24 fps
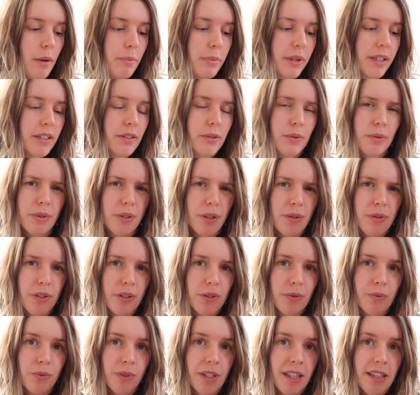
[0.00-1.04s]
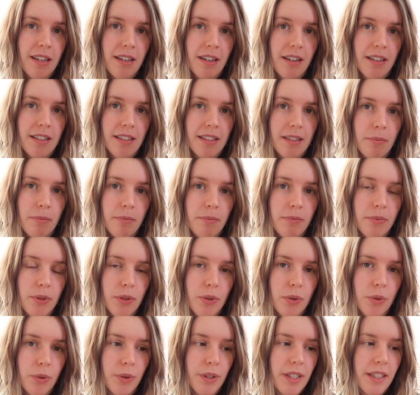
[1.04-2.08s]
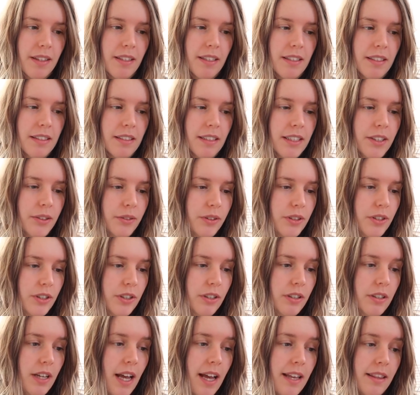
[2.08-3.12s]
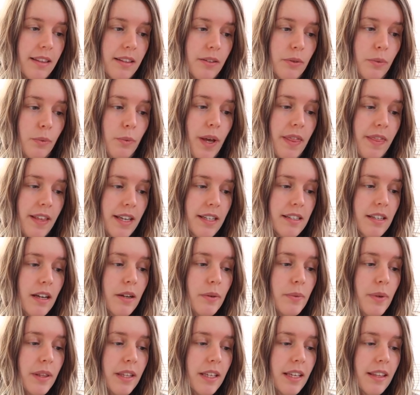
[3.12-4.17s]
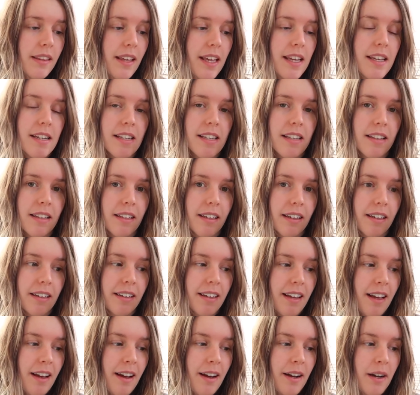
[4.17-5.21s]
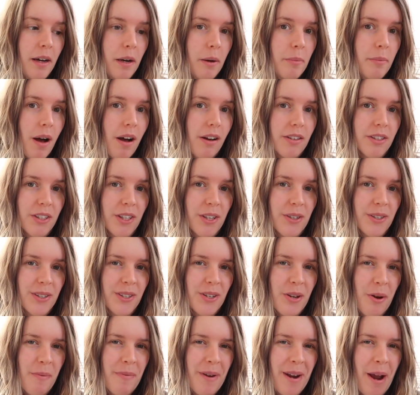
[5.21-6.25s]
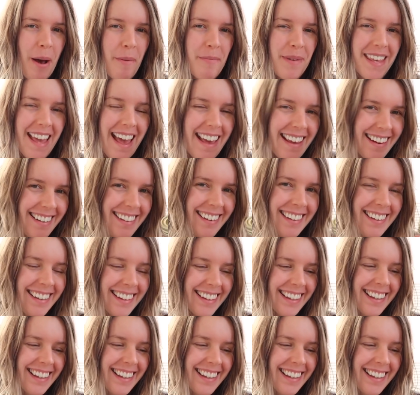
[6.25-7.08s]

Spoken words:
But it's also just really nice to store in this Kilner jar, and when they're done with it, they can either ask you to top it up again